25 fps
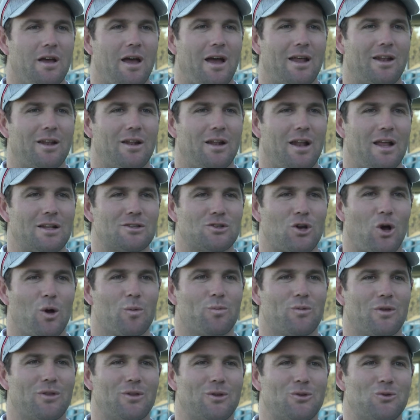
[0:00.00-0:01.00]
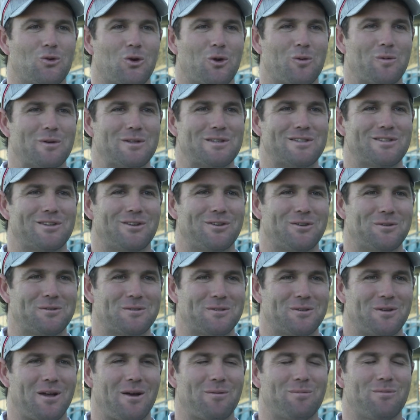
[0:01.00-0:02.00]
And let's hope that the tournament's still
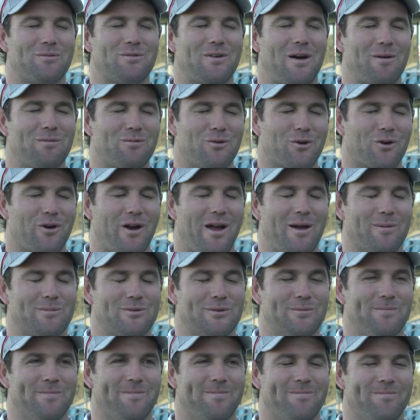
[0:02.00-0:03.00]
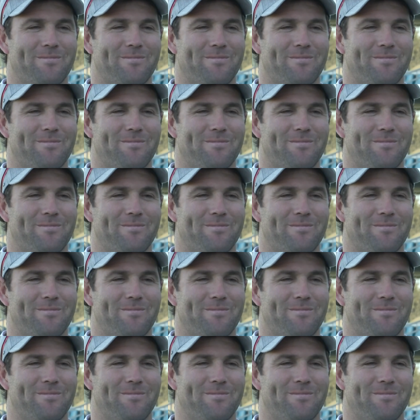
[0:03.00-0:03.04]
up for grabs.